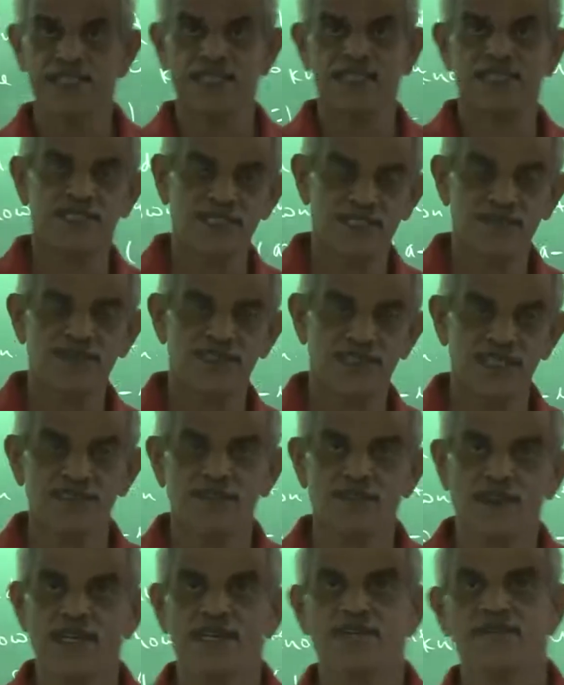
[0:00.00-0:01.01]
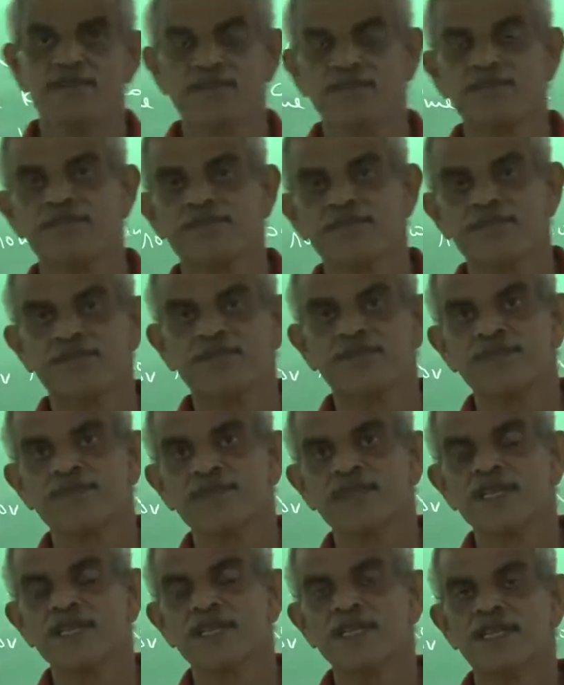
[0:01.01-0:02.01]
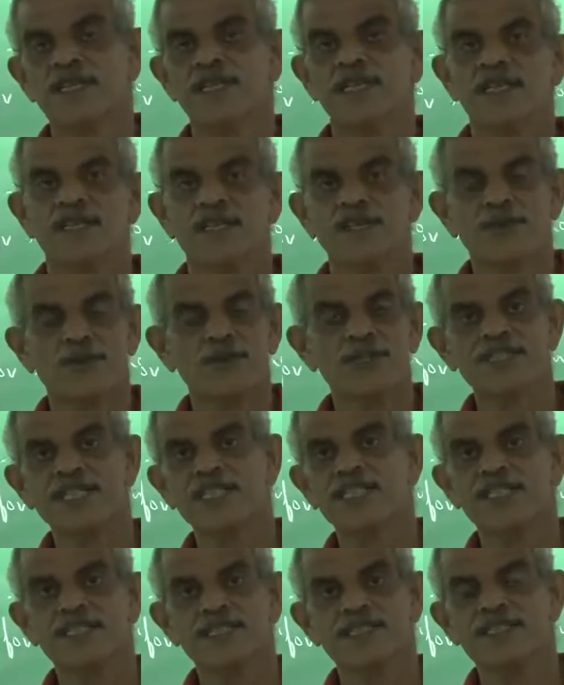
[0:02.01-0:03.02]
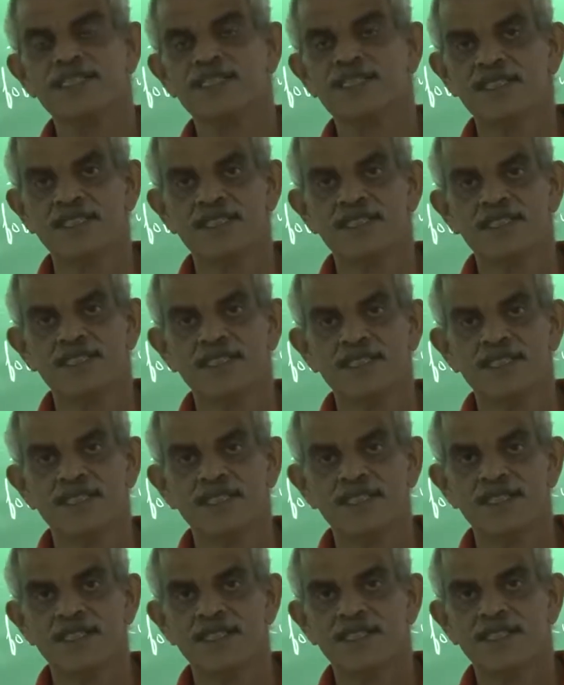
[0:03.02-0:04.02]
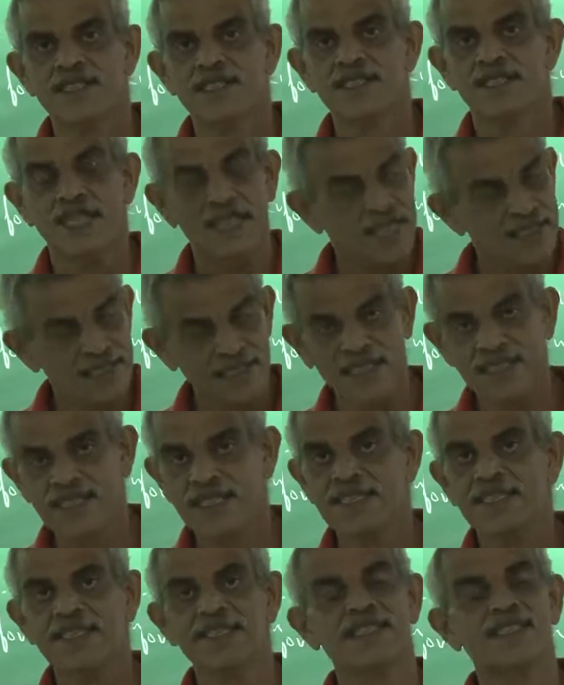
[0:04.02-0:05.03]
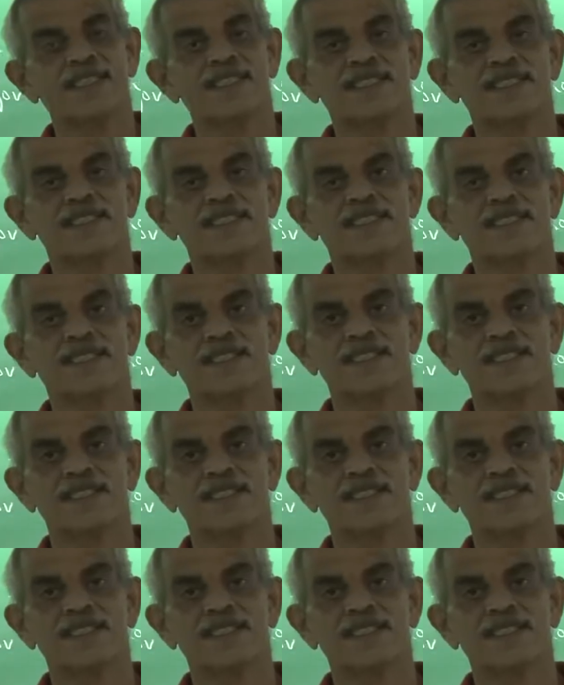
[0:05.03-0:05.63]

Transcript: risk, which is 1. Now the question is, can I say that it is